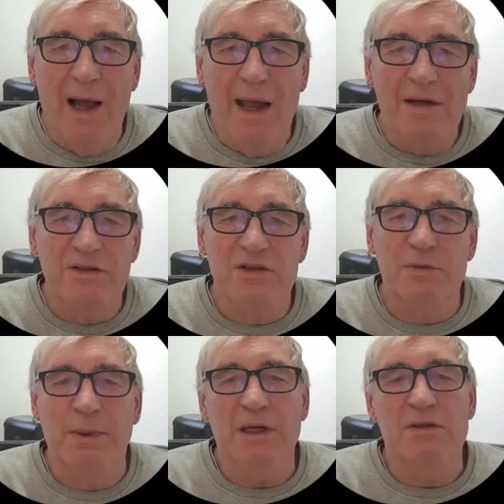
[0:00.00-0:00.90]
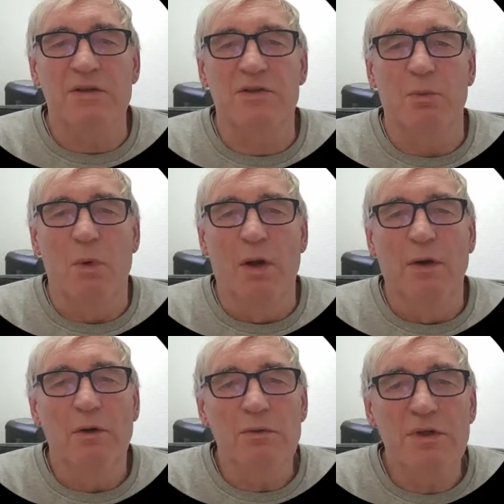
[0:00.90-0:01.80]
I asked to speak to
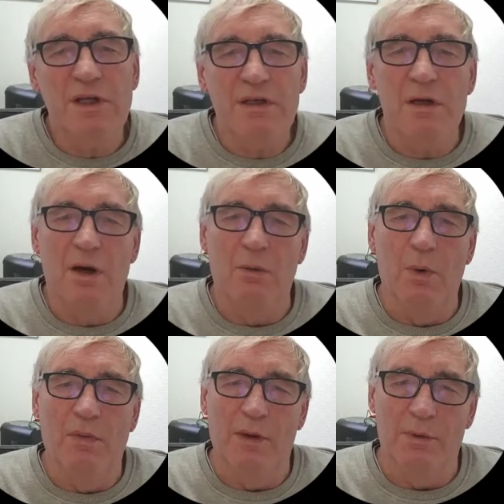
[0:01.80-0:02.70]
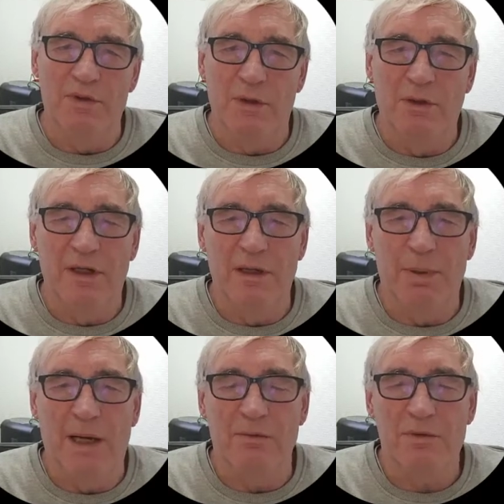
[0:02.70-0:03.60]
someone who did know what they were talking
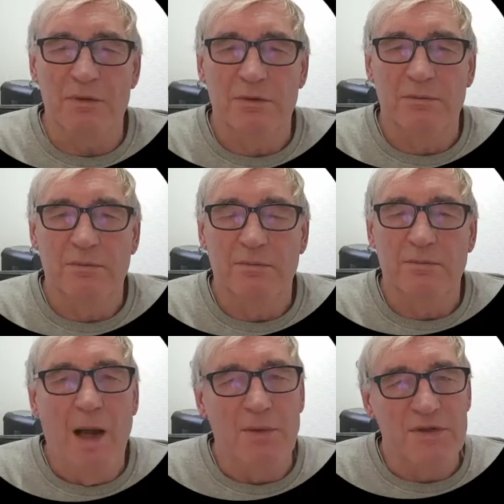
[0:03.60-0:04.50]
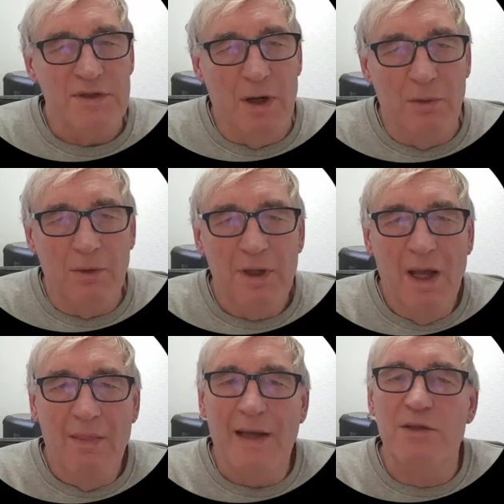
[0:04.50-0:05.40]
about. I was told
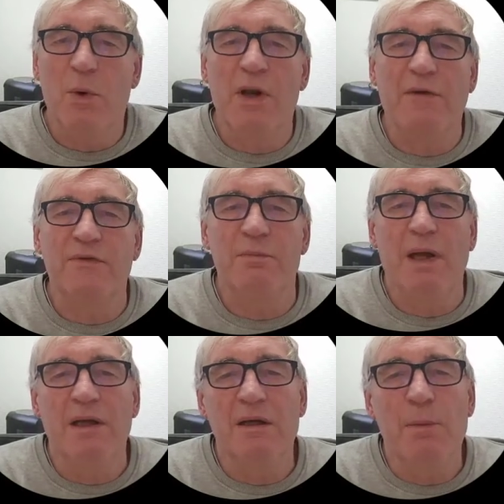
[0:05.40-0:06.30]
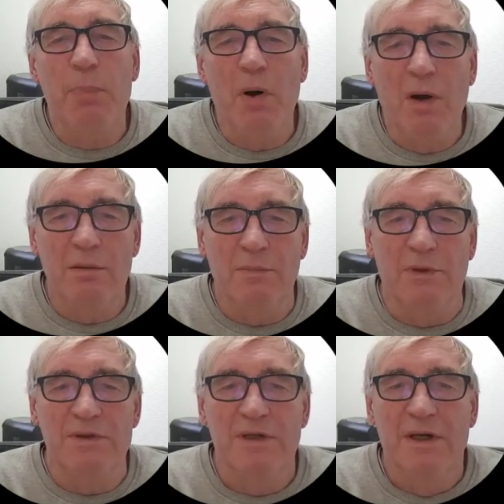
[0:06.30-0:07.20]
that I would have to make an
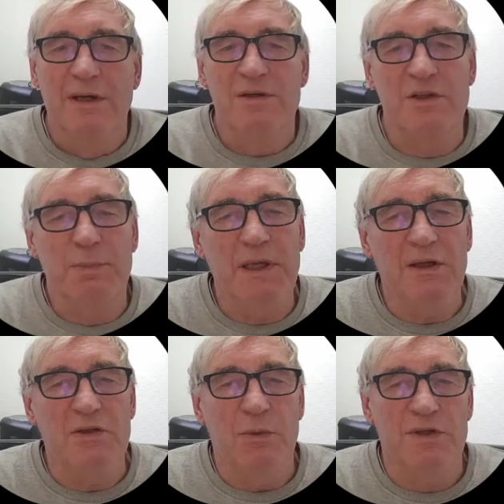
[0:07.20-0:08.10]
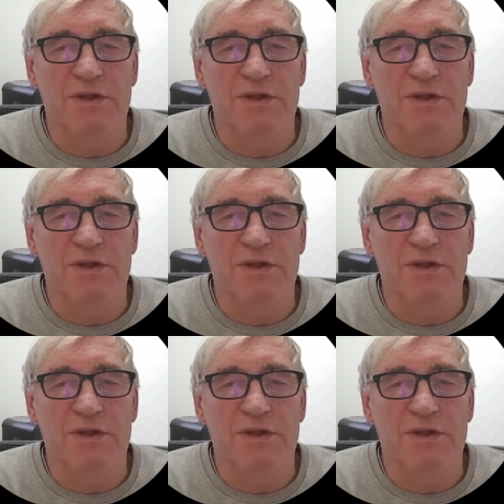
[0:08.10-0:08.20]
appointment to speak to a